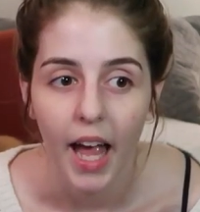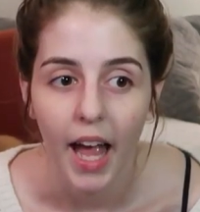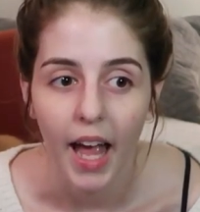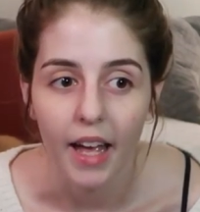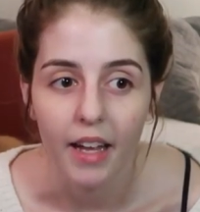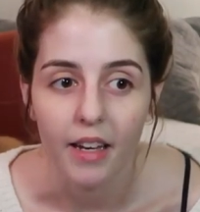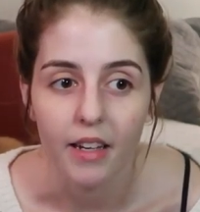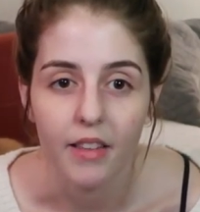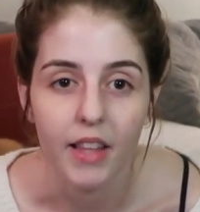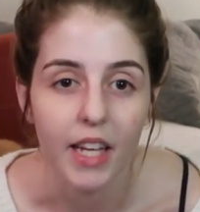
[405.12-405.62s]

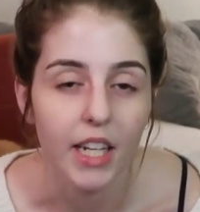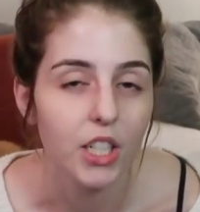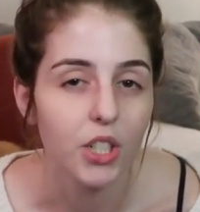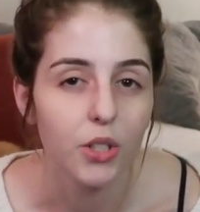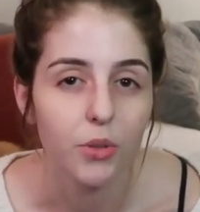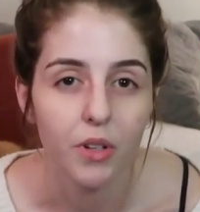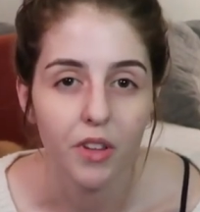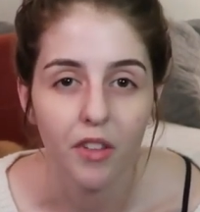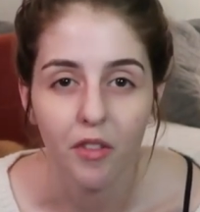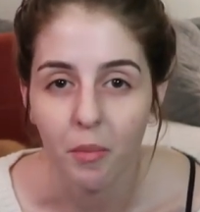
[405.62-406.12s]
and they
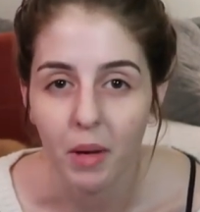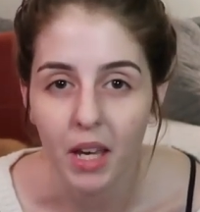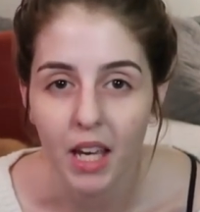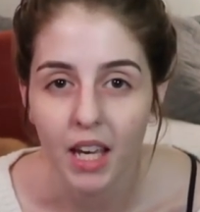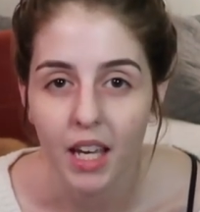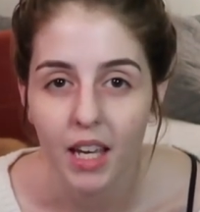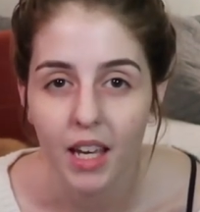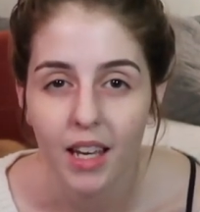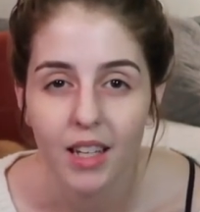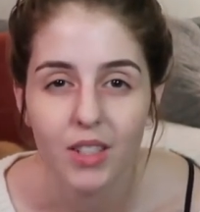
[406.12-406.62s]
do with
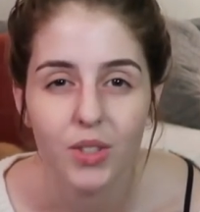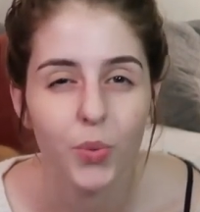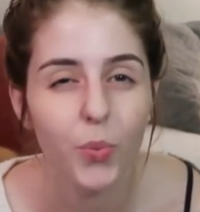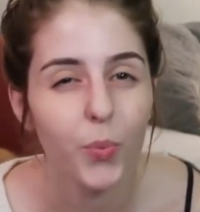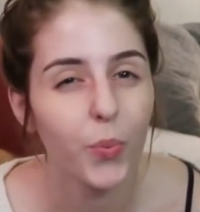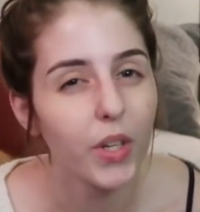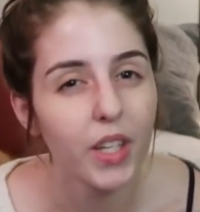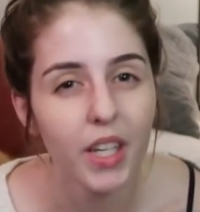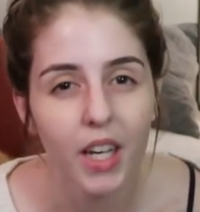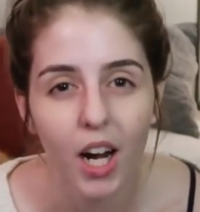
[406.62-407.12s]
me. It's
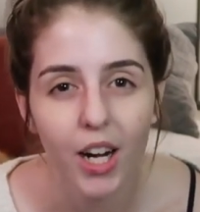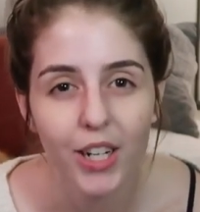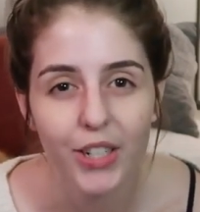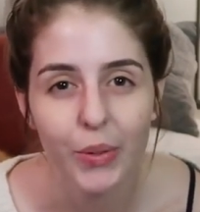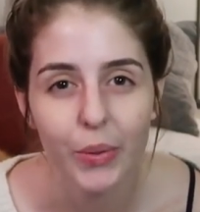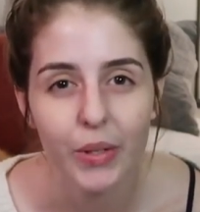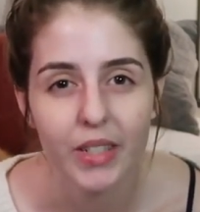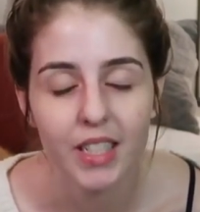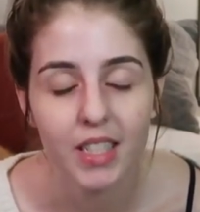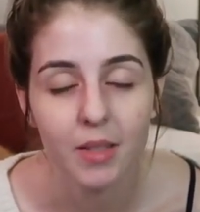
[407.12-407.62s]
really hard
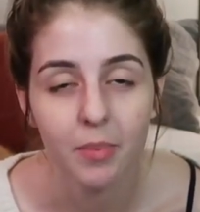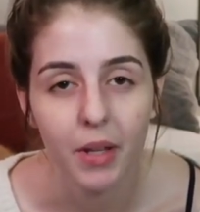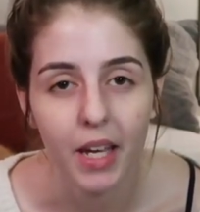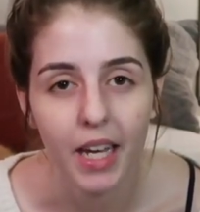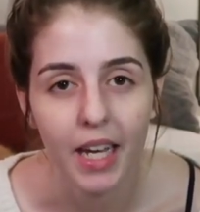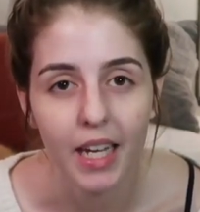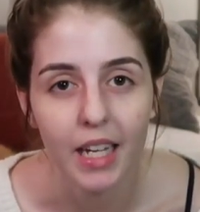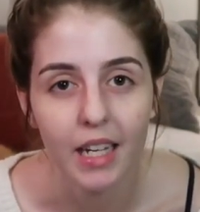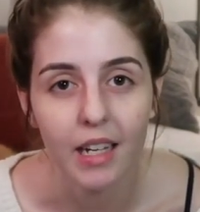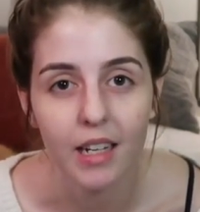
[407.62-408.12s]
to
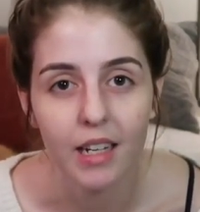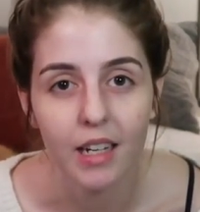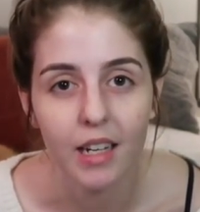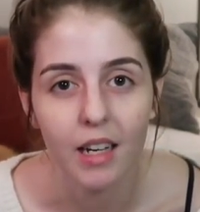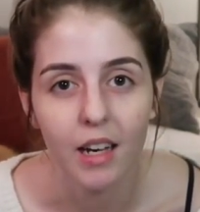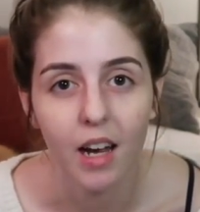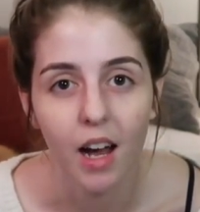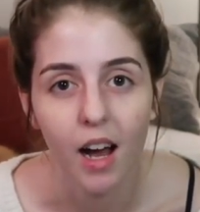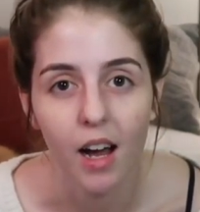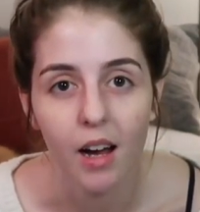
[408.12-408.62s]

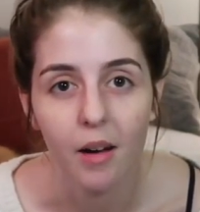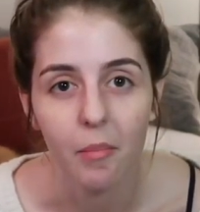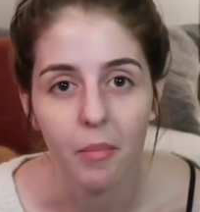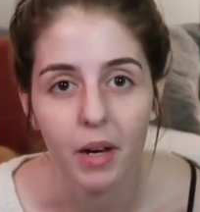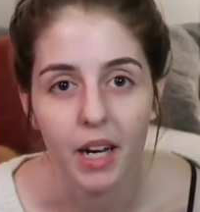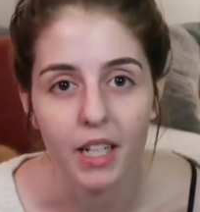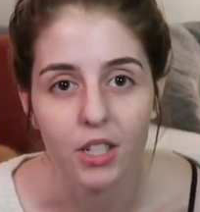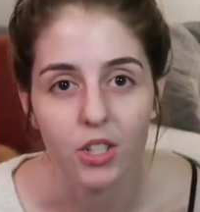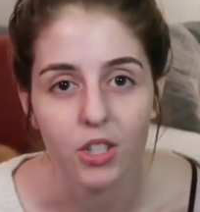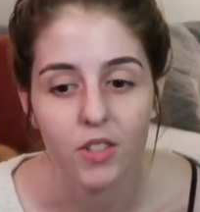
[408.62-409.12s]
explain, um,
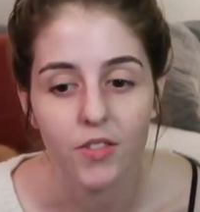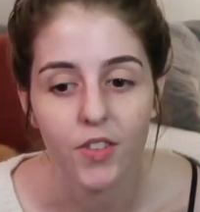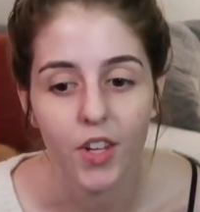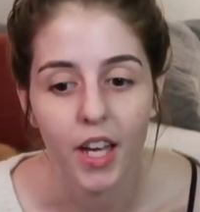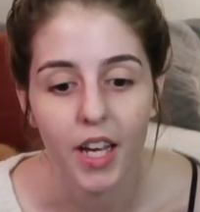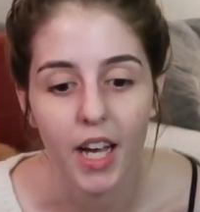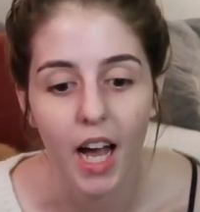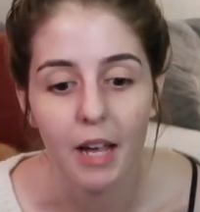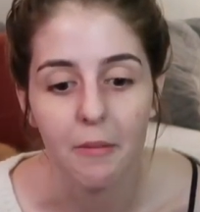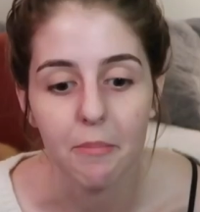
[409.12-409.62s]
but I just feel
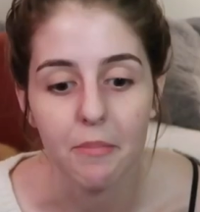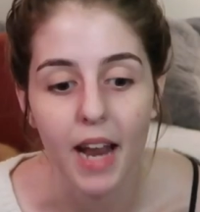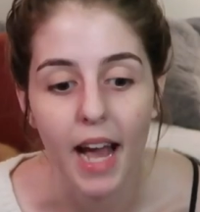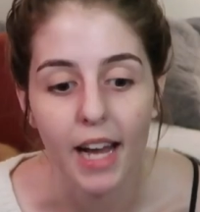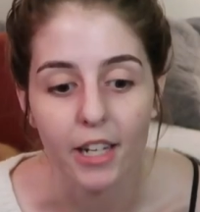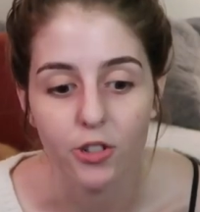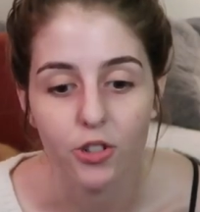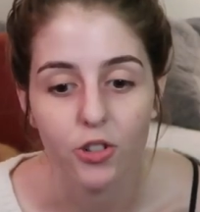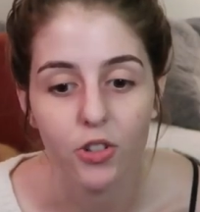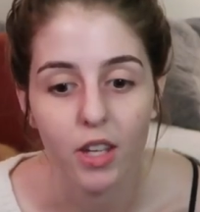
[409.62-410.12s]
like I'm
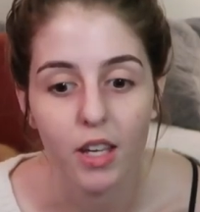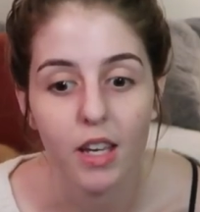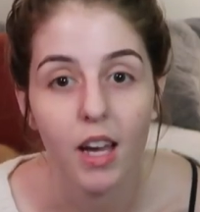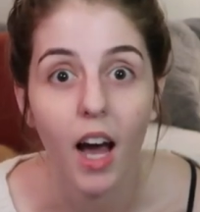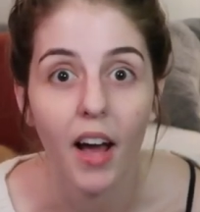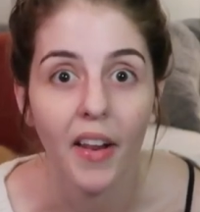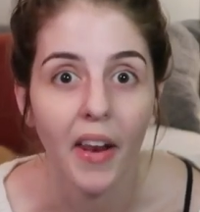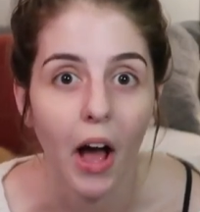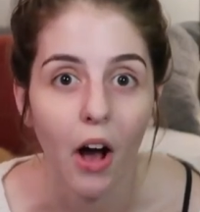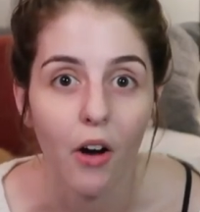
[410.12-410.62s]
naturally
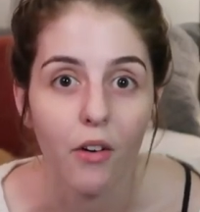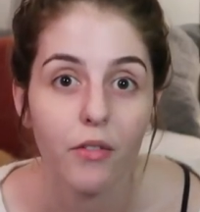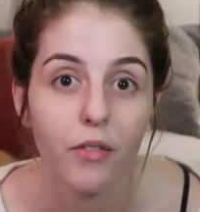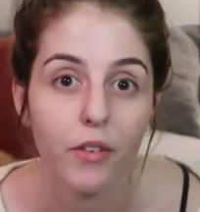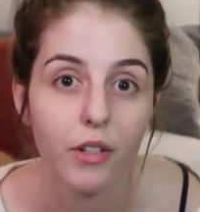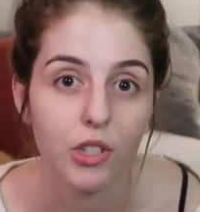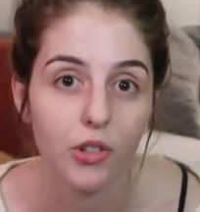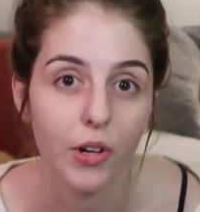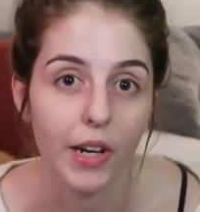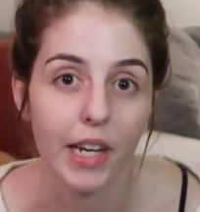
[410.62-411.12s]
cut out
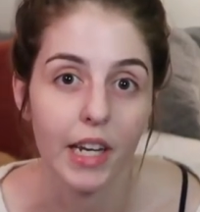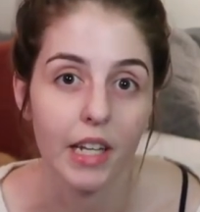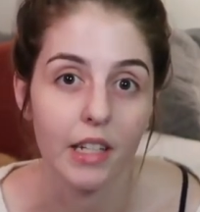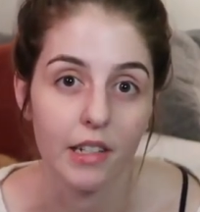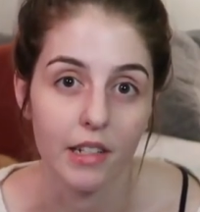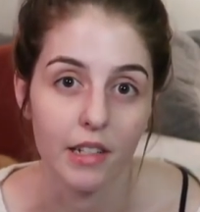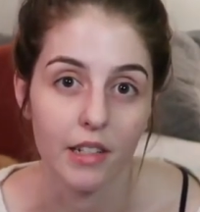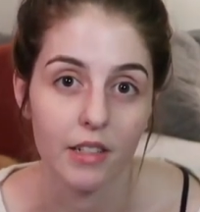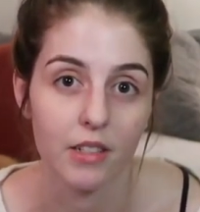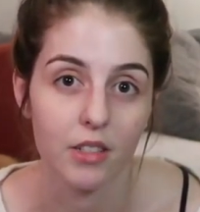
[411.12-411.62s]
for
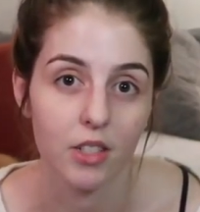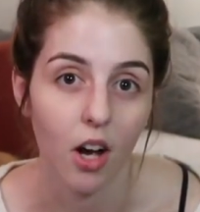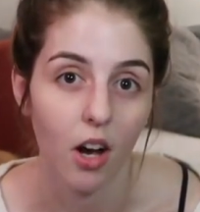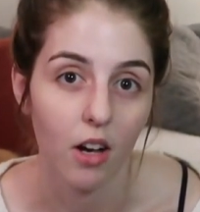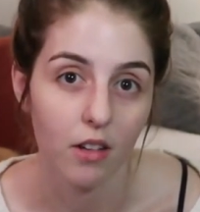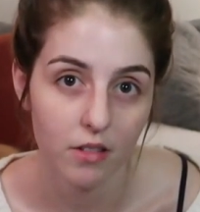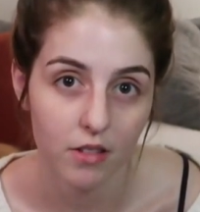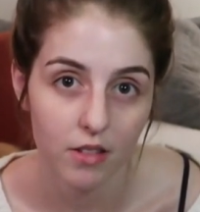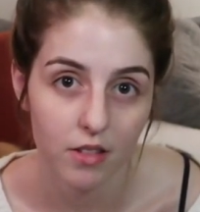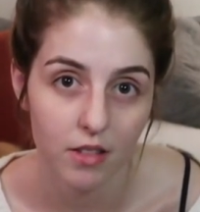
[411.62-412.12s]
training
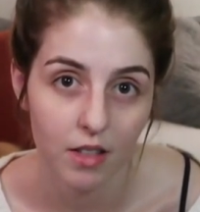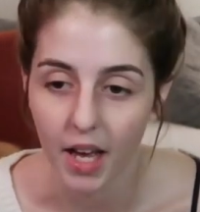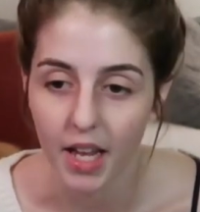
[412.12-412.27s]
dogs.